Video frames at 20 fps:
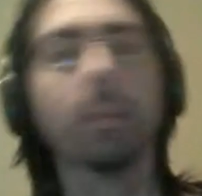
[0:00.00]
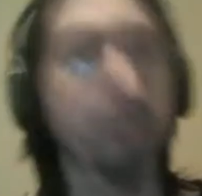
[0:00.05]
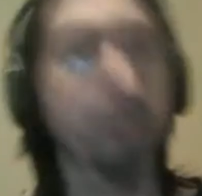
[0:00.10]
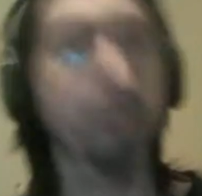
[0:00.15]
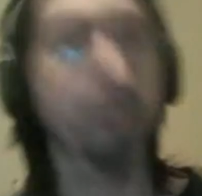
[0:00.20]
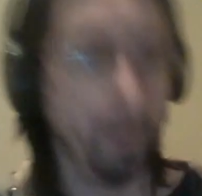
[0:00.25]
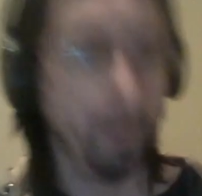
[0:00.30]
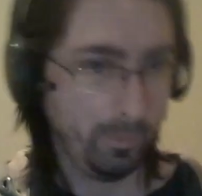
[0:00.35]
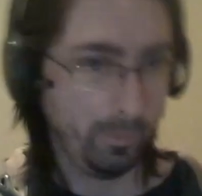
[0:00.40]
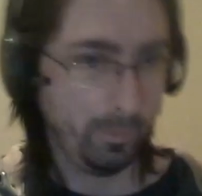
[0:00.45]

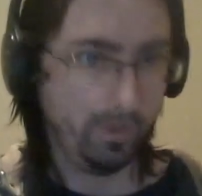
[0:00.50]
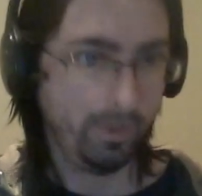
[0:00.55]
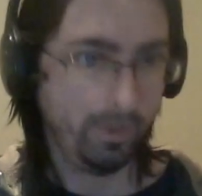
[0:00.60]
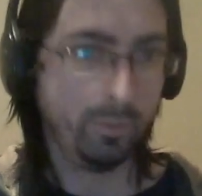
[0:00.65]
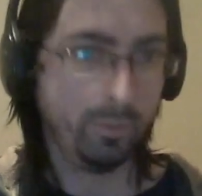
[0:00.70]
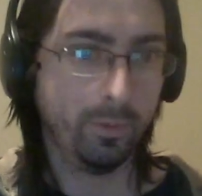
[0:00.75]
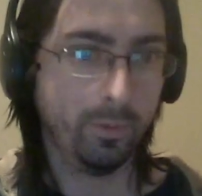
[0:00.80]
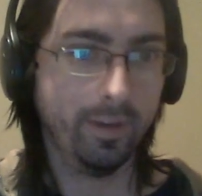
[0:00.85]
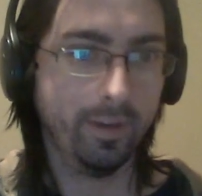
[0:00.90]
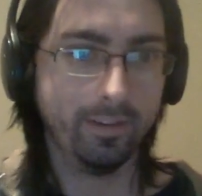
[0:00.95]
At which
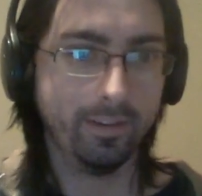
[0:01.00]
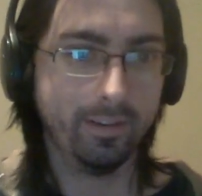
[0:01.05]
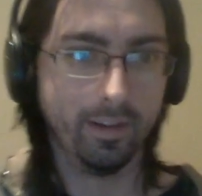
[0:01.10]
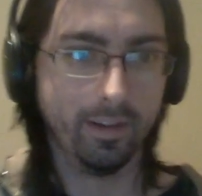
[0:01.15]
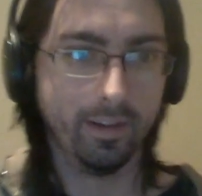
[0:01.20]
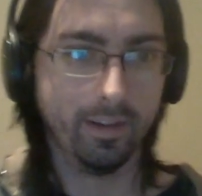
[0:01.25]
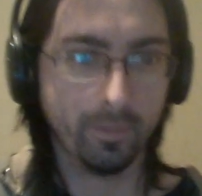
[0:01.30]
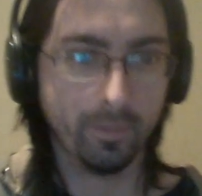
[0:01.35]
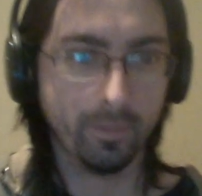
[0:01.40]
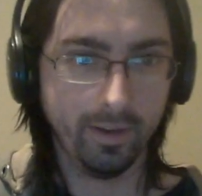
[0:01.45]
point,
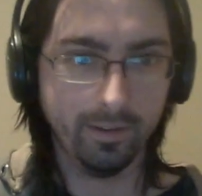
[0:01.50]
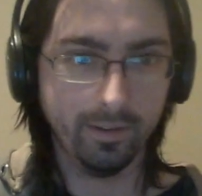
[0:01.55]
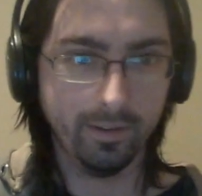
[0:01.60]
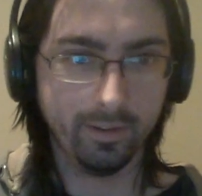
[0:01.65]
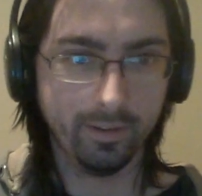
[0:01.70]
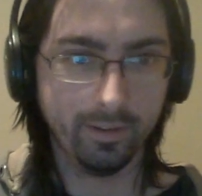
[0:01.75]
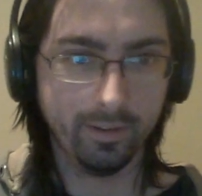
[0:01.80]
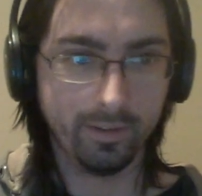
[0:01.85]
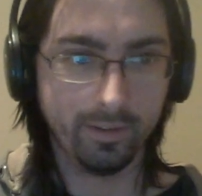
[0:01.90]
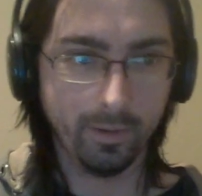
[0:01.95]
Josh Rain
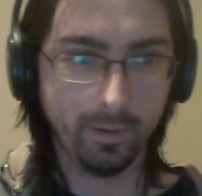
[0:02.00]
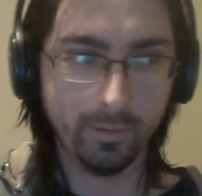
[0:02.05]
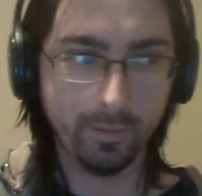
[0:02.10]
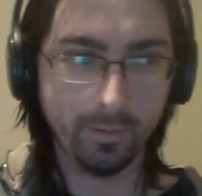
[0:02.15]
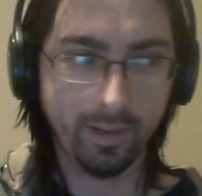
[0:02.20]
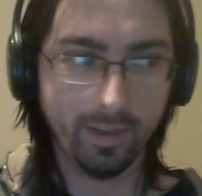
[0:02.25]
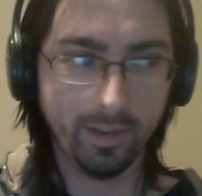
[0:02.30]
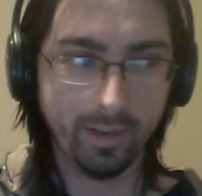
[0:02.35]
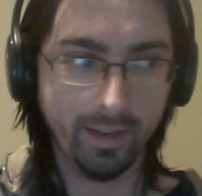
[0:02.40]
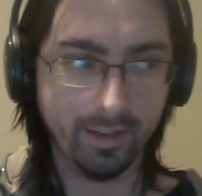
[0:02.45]
just goes
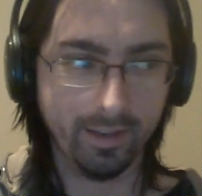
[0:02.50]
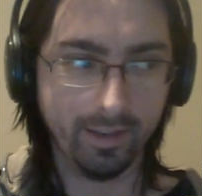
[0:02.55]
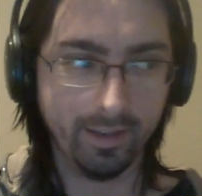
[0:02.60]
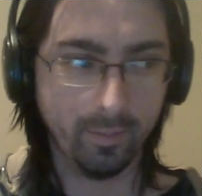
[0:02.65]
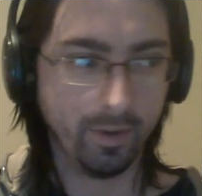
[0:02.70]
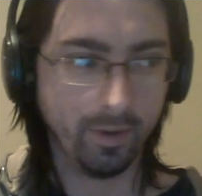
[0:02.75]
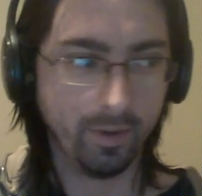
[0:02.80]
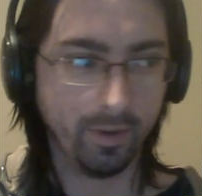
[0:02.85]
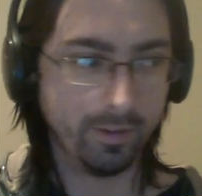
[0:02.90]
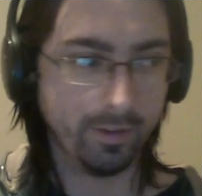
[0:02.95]
ahead and
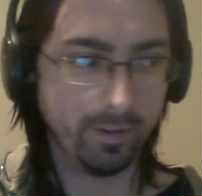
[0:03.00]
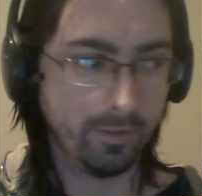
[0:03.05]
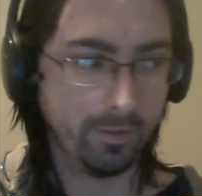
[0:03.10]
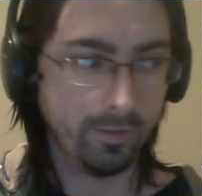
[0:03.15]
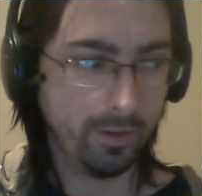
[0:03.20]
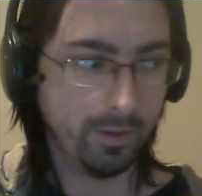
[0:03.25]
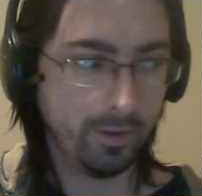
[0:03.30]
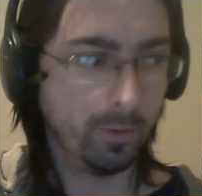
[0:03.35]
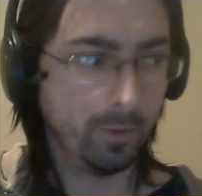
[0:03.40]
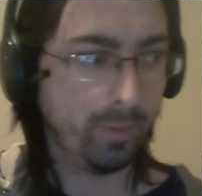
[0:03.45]
marches a
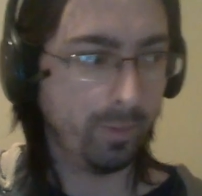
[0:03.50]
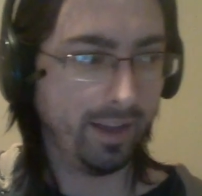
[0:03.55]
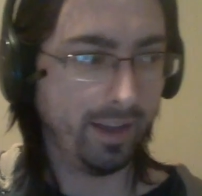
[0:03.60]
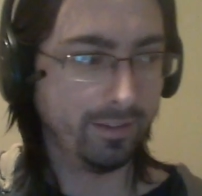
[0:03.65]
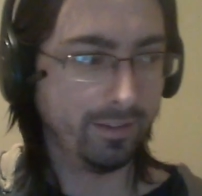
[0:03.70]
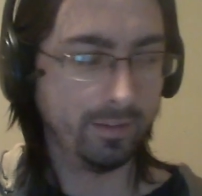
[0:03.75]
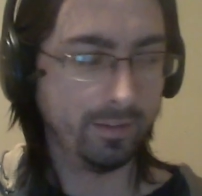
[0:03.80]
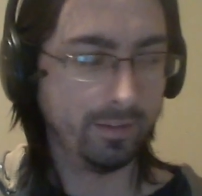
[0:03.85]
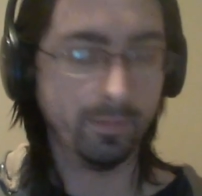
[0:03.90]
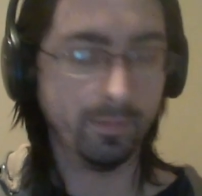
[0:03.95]
few
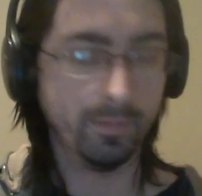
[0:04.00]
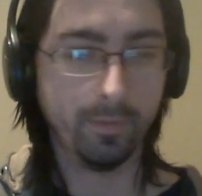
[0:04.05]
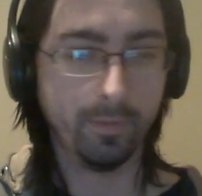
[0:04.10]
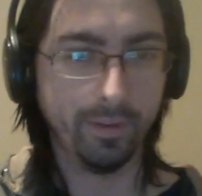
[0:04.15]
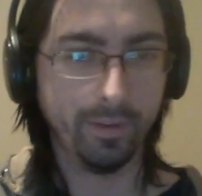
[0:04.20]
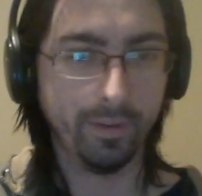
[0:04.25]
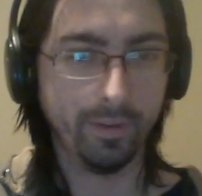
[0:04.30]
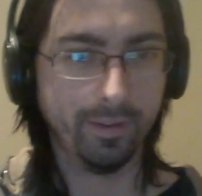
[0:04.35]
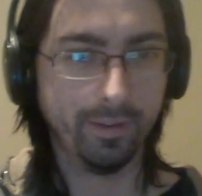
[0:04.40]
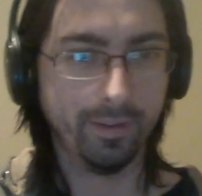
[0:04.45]
paces
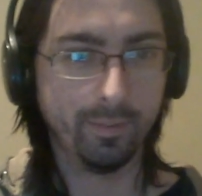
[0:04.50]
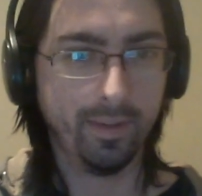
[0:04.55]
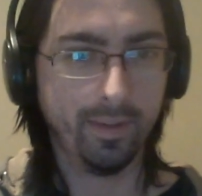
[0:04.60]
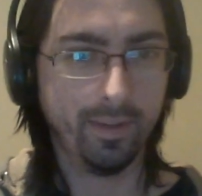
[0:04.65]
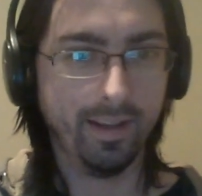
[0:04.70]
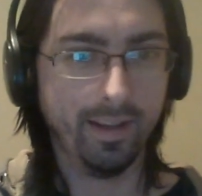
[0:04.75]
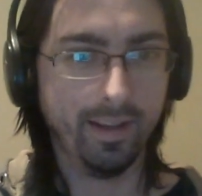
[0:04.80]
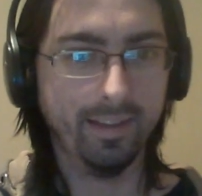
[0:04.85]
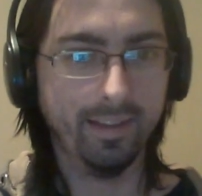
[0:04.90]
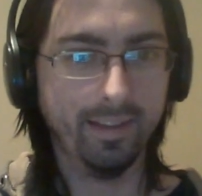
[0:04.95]
before he looks
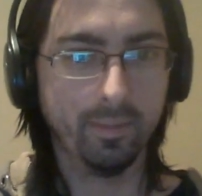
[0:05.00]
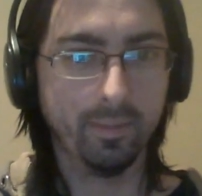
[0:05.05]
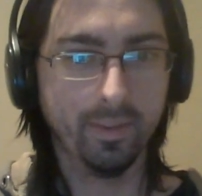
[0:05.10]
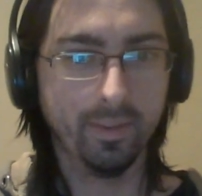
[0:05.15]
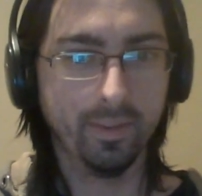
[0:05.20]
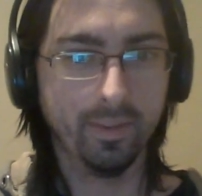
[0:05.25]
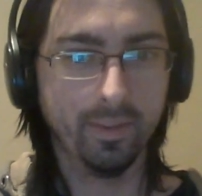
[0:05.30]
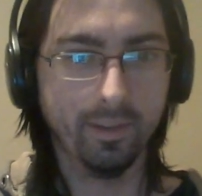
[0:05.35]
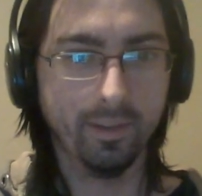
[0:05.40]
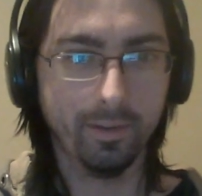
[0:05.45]
behind him
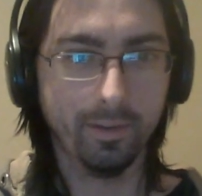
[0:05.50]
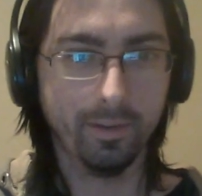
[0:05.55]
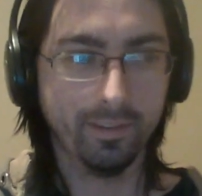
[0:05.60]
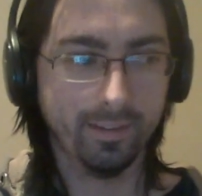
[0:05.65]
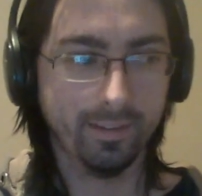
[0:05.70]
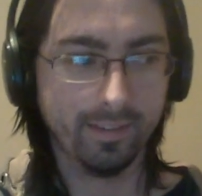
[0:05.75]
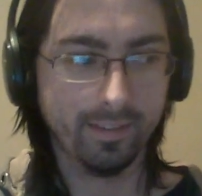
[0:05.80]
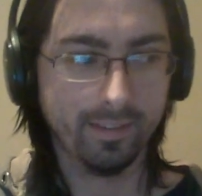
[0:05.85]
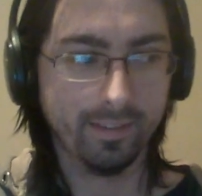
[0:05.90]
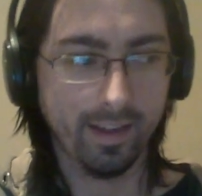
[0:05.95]
and
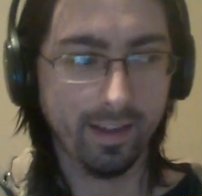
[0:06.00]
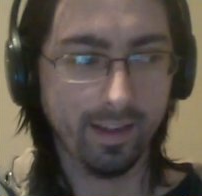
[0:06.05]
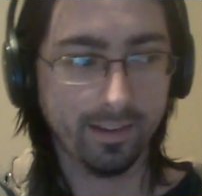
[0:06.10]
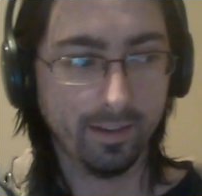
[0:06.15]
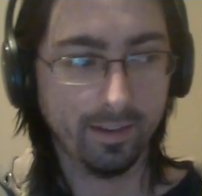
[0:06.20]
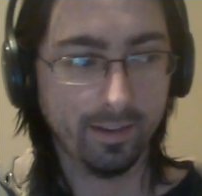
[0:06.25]
notices that,